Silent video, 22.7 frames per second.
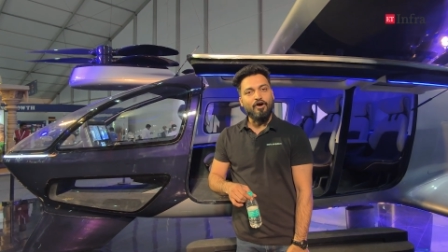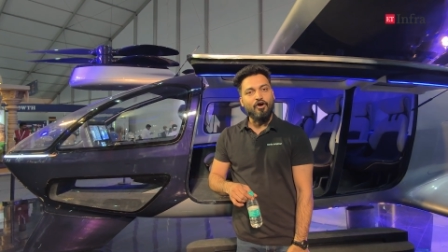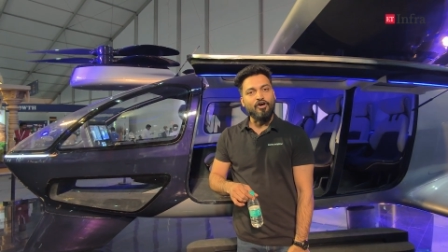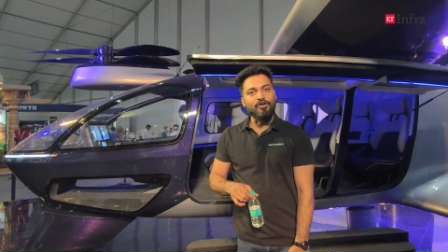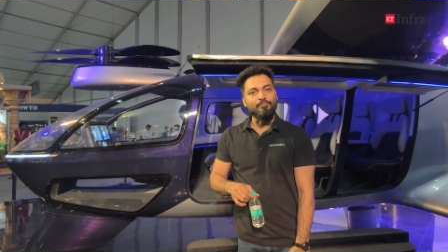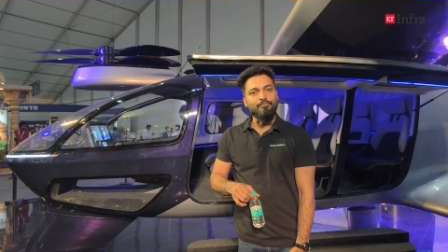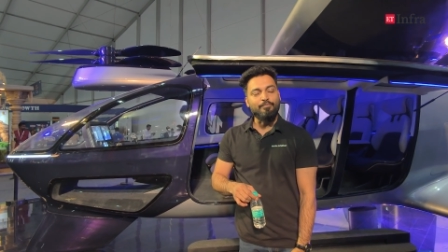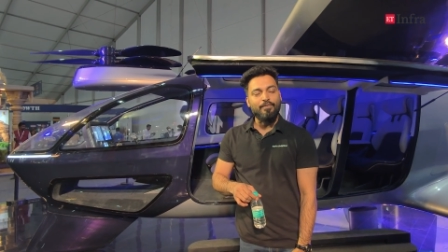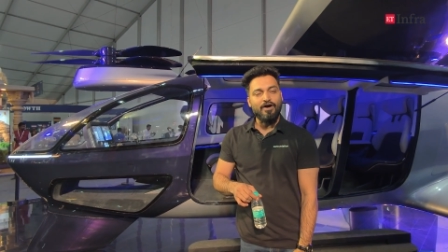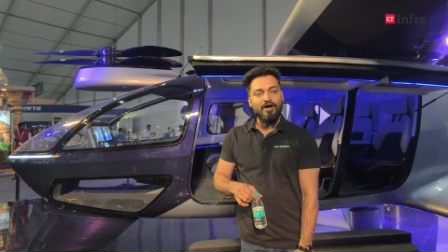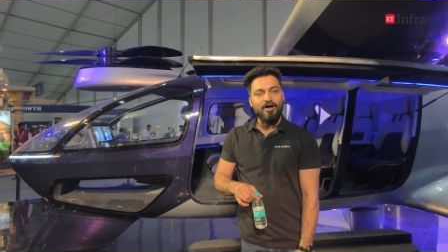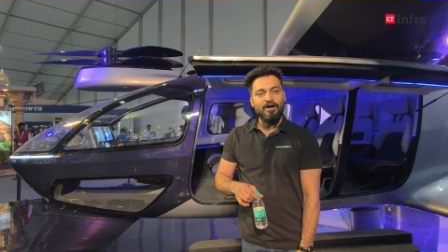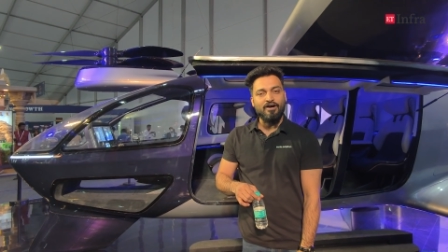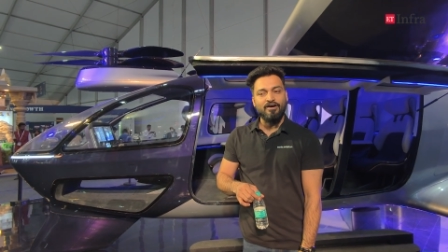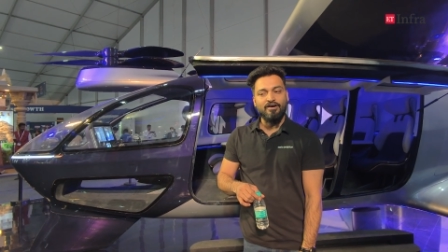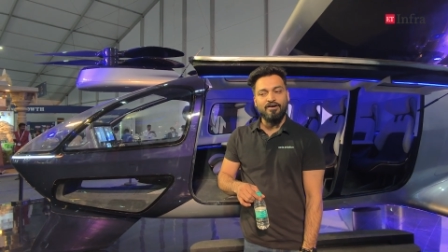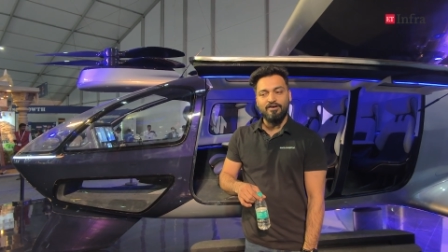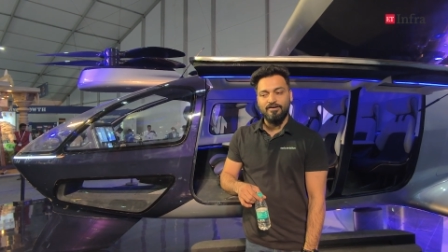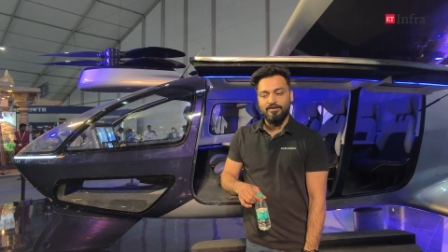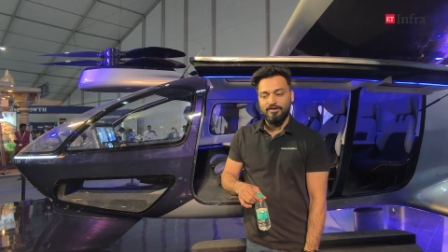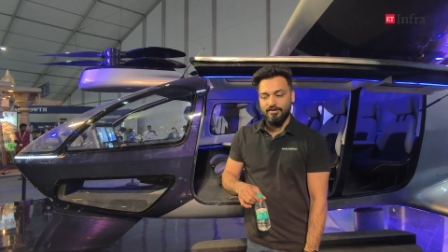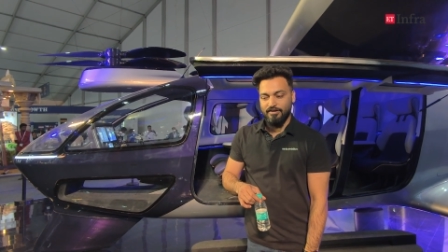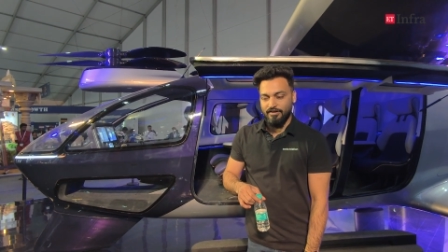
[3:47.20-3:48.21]
on
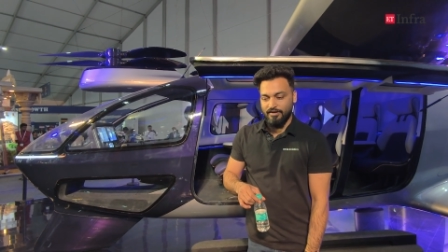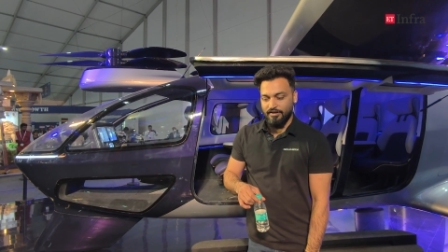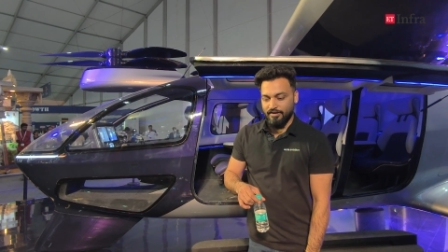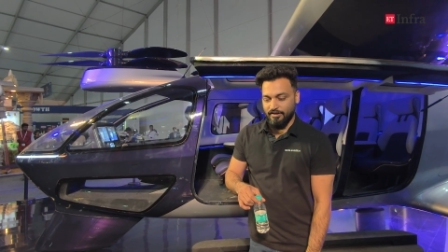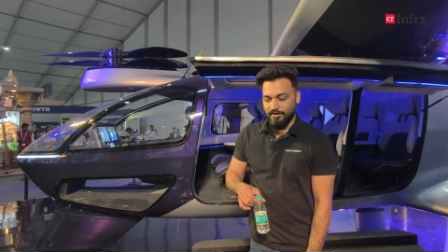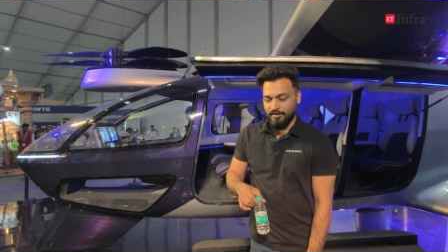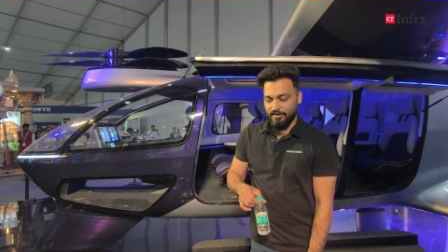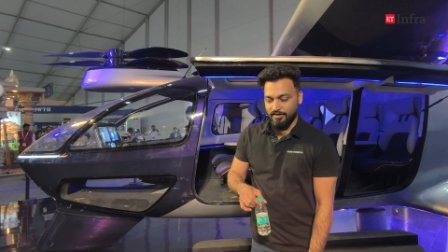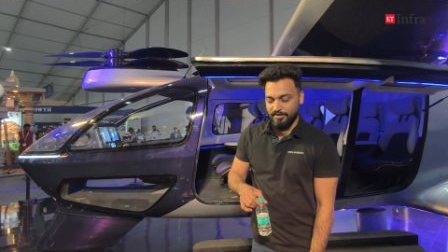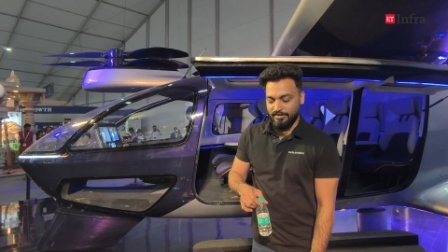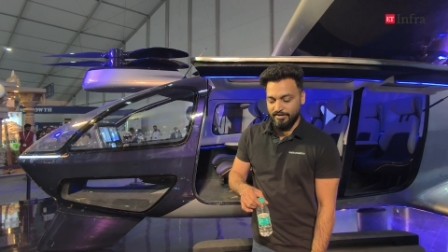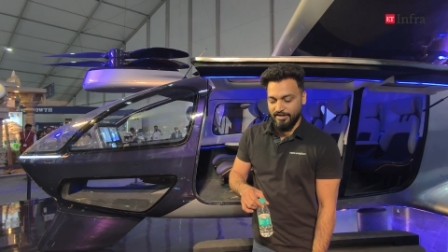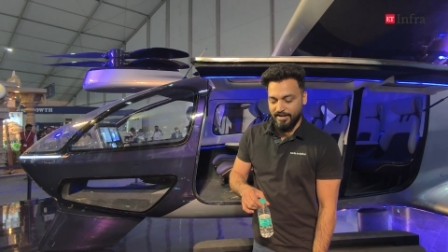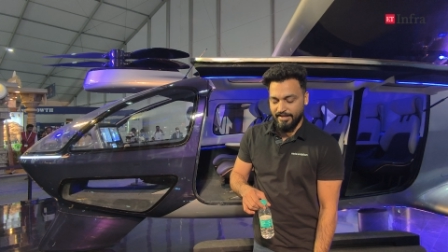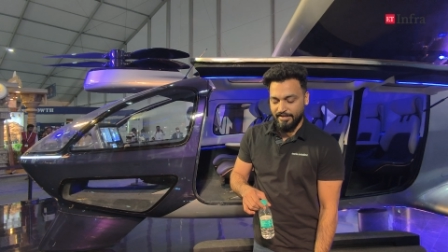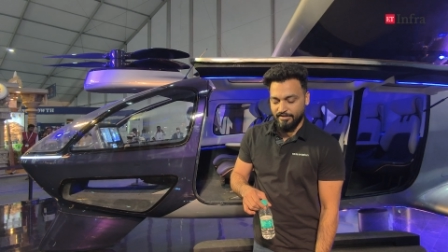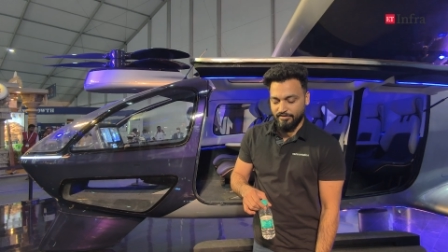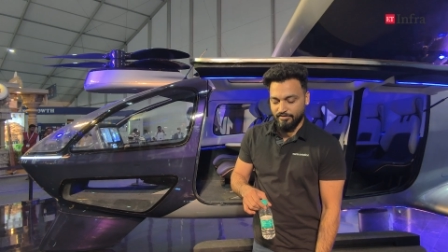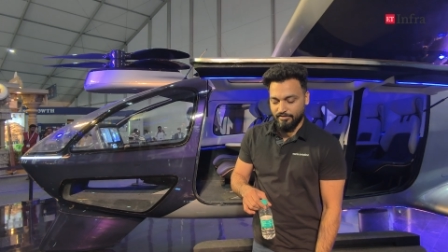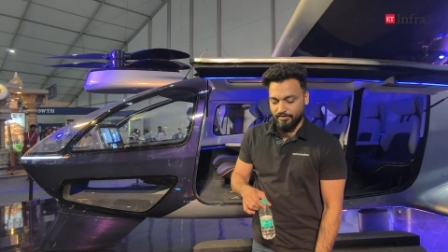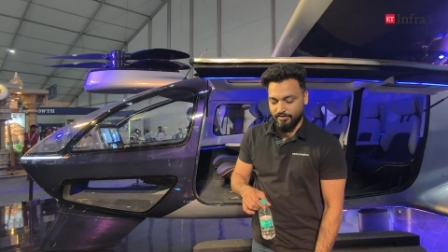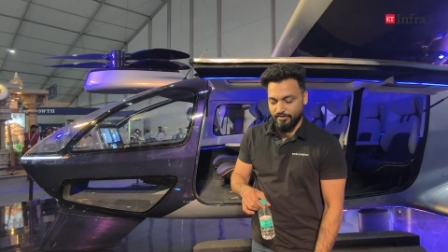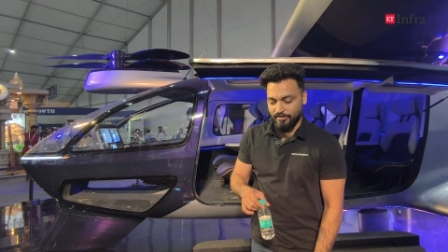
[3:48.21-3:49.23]
par uh,
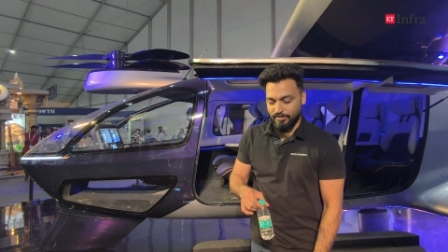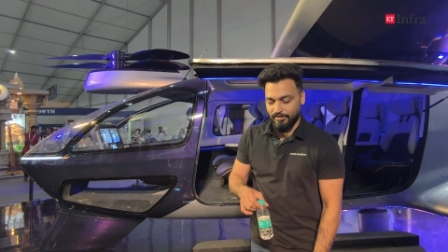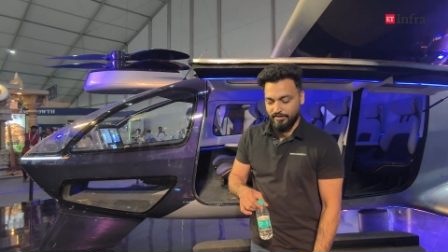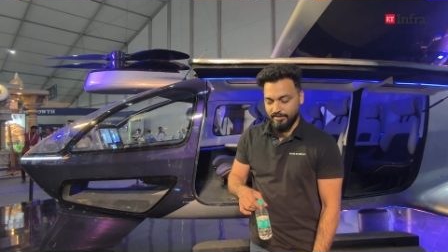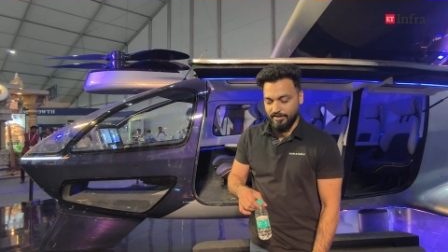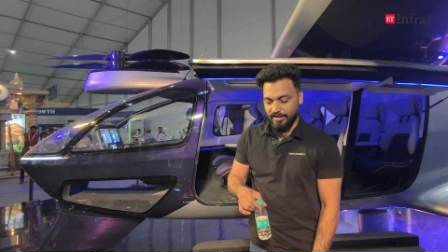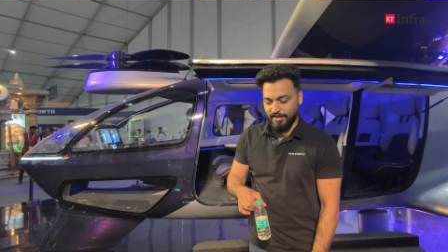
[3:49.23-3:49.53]
like uh,